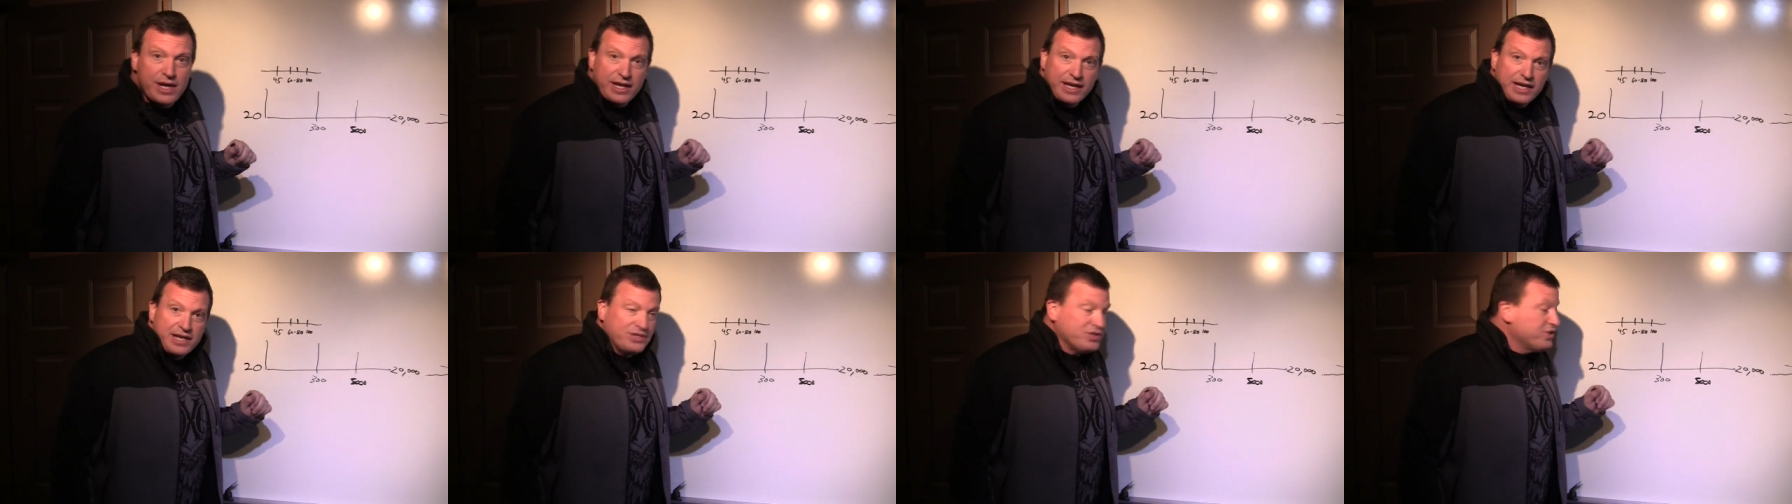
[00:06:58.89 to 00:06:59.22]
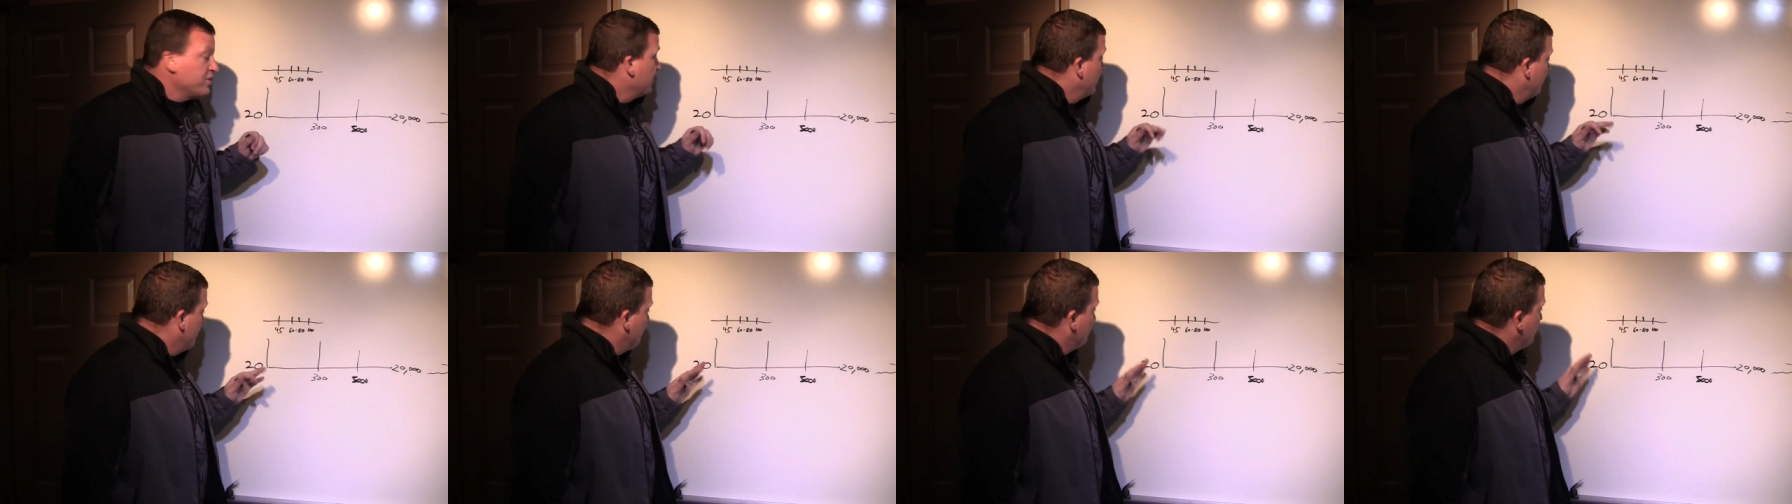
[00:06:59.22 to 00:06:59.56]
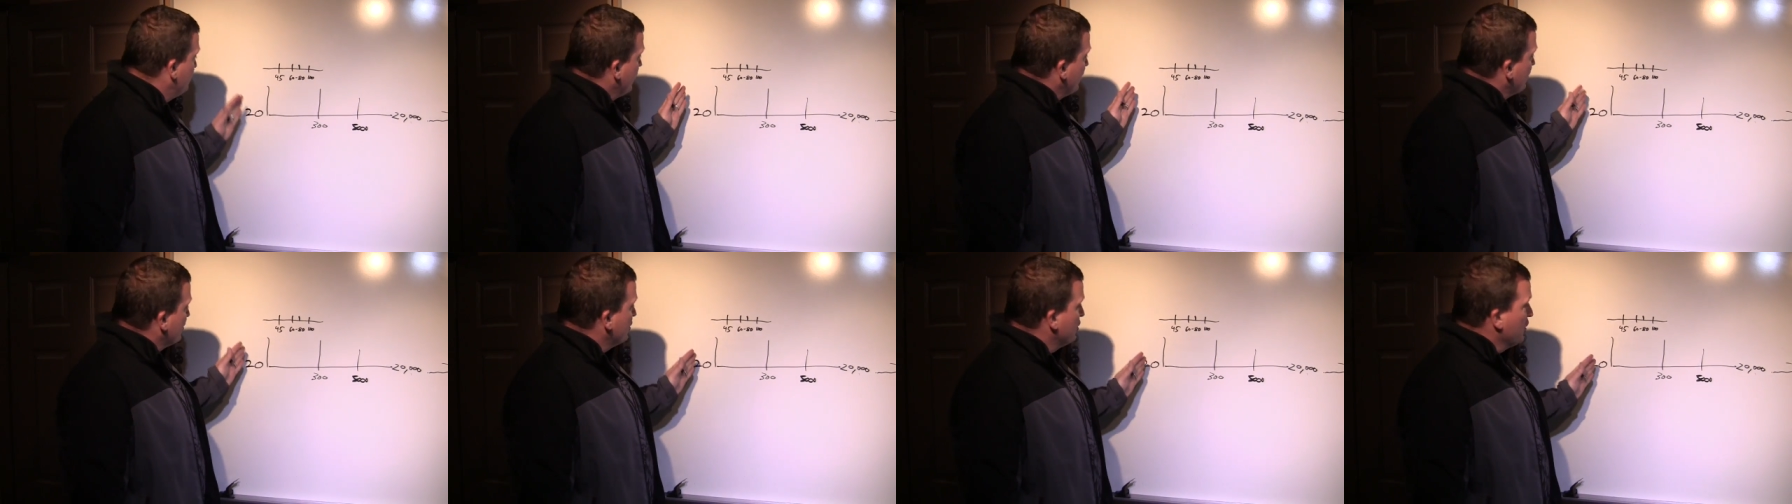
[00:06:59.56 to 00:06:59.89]
is
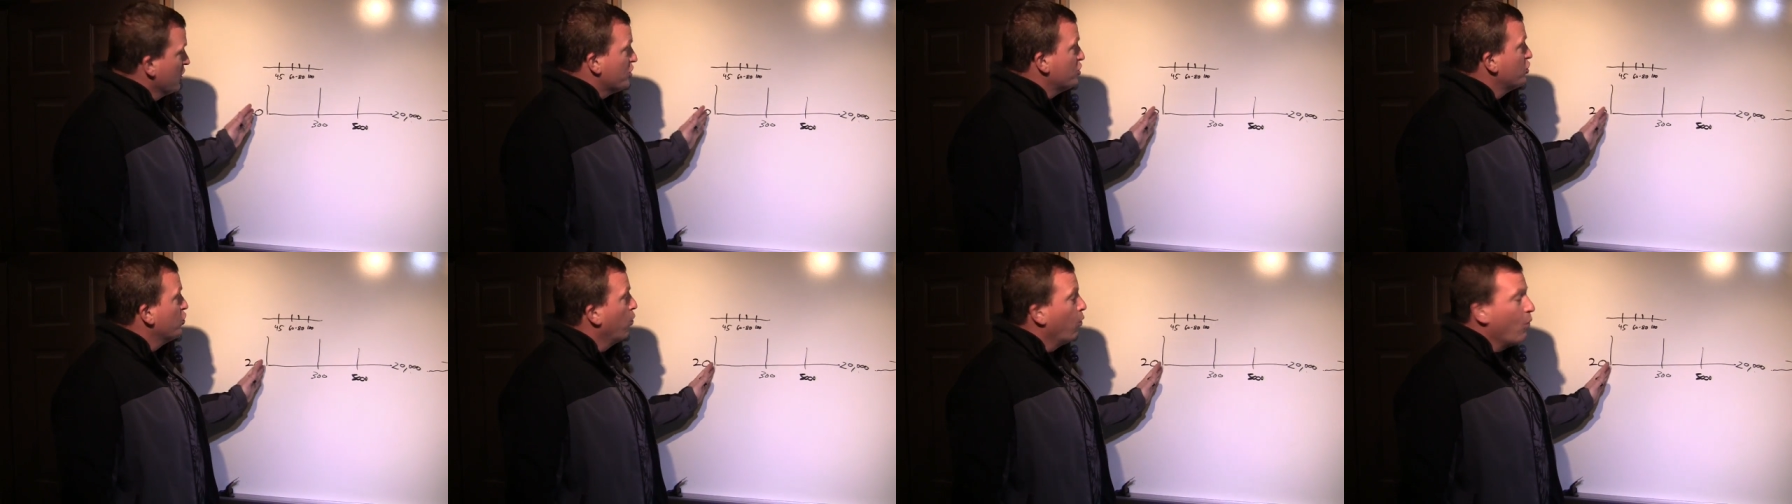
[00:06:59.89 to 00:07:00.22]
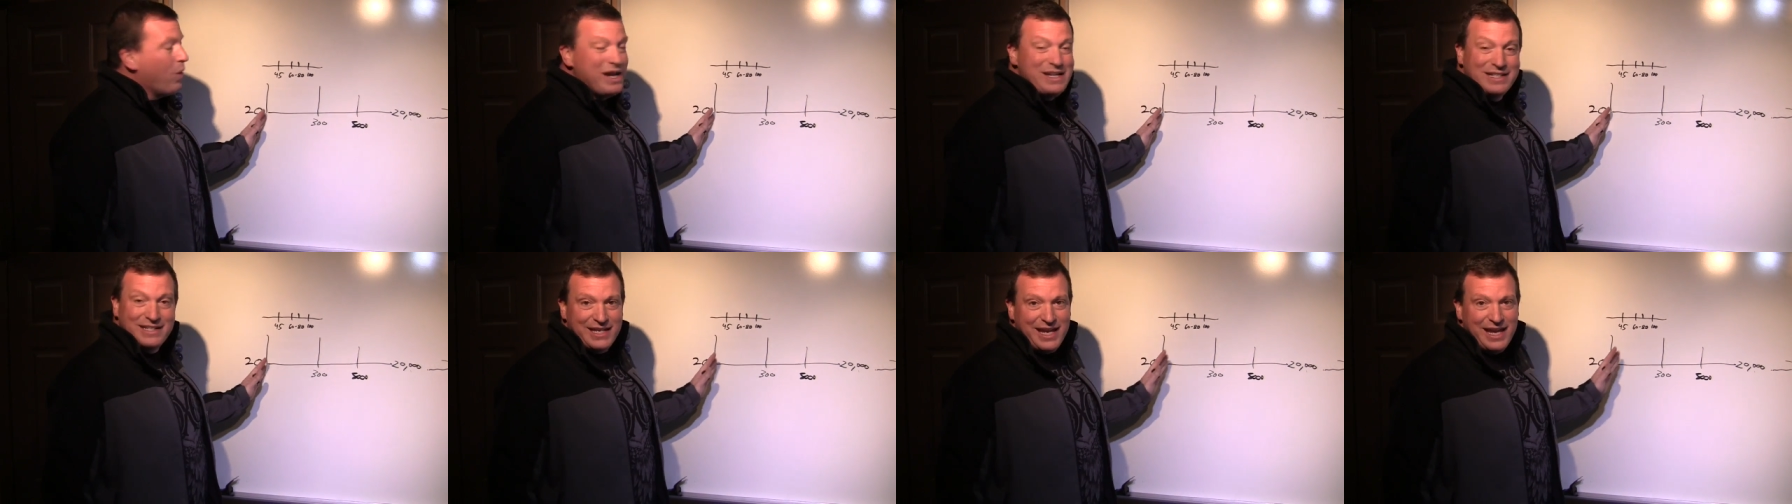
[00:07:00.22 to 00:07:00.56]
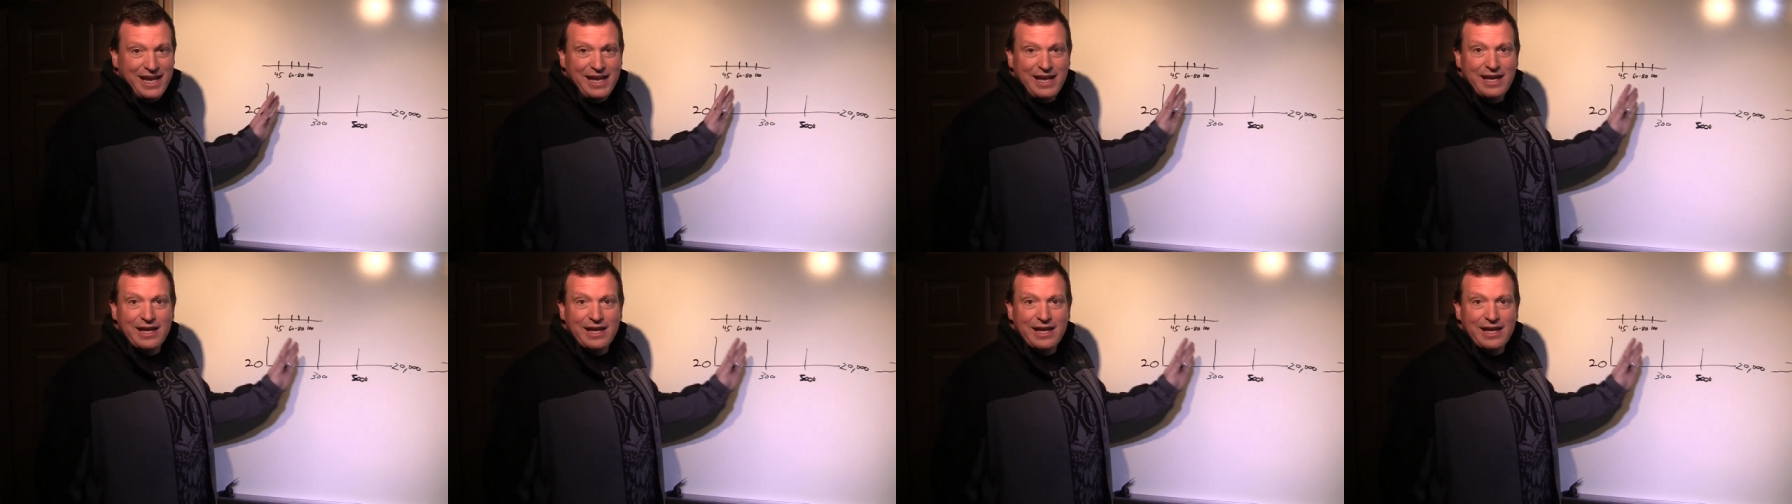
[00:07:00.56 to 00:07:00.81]
just your 20